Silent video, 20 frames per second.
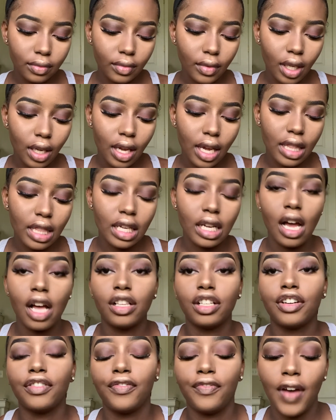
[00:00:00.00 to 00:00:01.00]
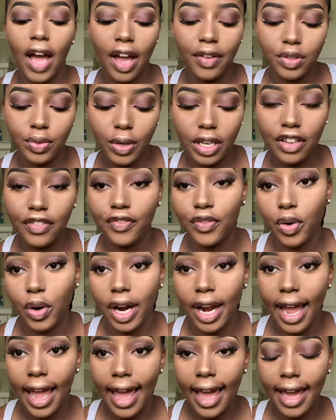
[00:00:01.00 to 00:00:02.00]
In the color
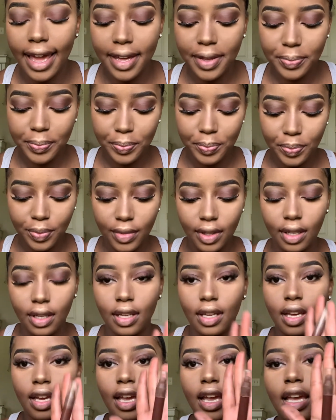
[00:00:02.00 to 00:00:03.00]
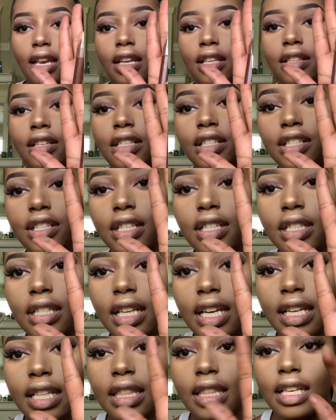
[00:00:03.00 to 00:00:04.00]
524A, and it looks just
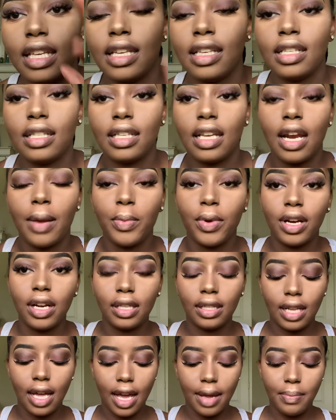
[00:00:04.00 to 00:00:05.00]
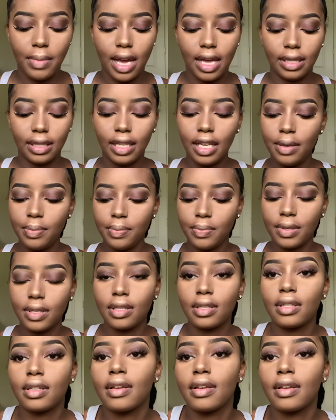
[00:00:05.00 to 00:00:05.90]
like this. And I'm gonna line my lips.